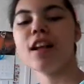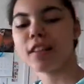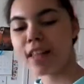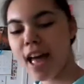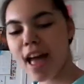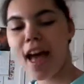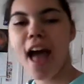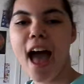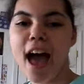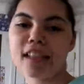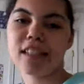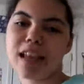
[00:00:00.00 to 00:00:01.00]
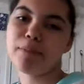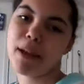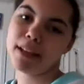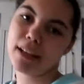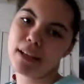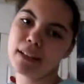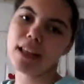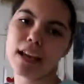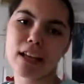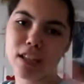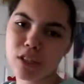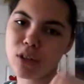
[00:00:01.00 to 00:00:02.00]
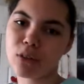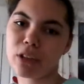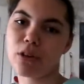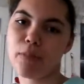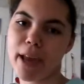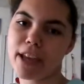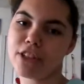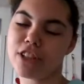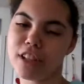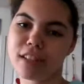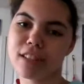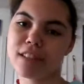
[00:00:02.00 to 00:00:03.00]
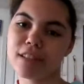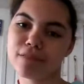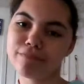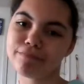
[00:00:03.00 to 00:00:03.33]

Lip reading: that has that many, like, so little pages?